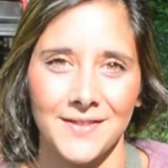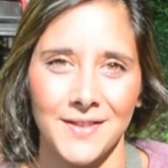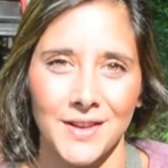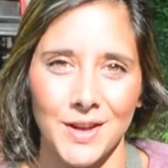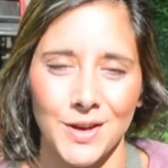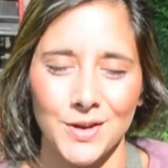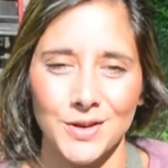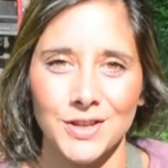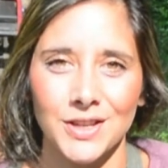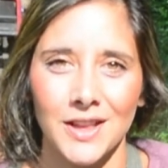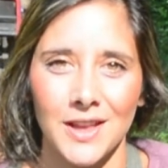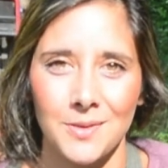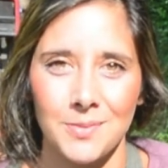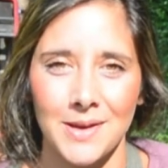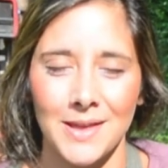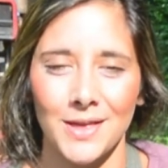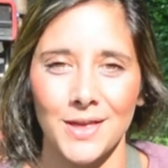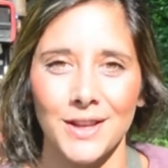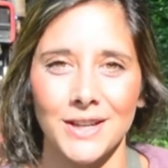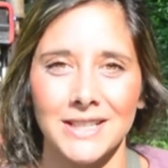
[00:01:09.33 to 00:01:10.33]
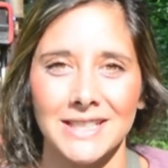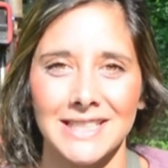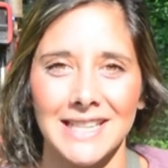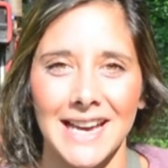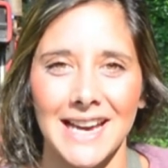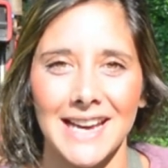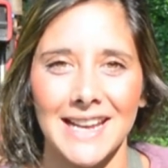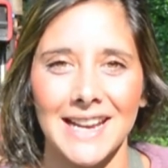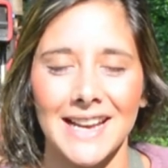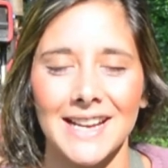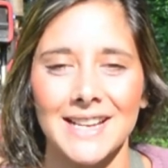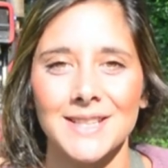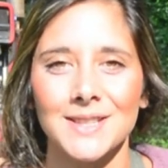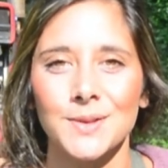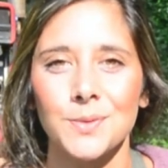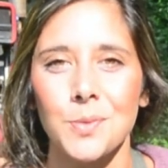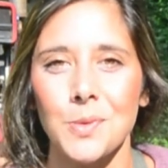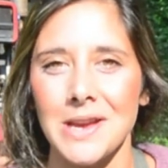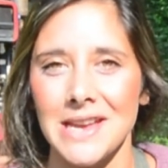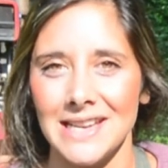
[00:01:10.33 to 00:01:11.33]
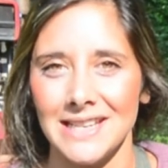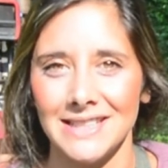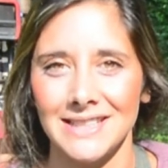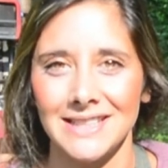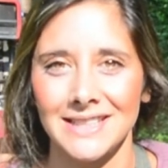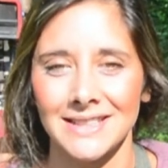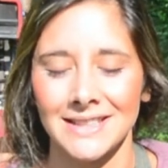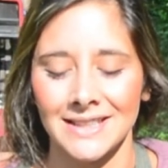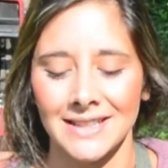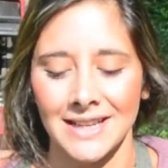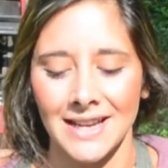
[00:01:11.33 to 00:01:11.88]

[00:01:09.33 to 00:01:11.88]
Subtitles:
usually been looked at as weeds,